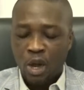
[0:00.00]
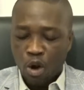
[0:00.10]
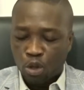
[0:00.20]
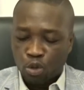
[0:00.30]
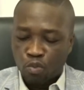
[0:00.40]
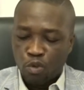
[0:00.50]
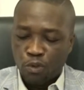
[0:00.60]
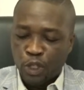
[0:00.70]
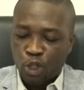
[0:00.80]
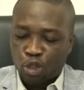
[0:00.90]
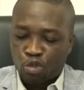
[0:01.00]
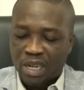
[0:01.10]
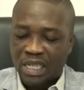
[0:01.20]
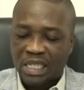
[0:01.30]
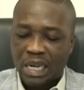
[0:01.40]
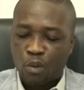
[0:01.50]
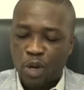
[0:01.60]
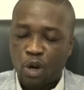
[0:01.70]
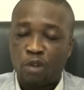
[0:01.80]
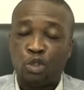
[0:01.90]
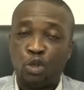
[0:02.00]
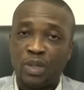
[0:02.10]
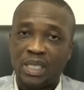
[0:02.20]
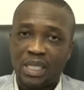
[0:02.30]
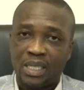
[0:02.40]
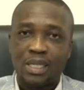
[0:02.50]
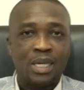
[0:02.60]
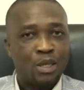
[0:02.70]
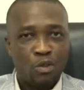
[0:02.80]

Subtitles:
or to move in your traditional way of doing things.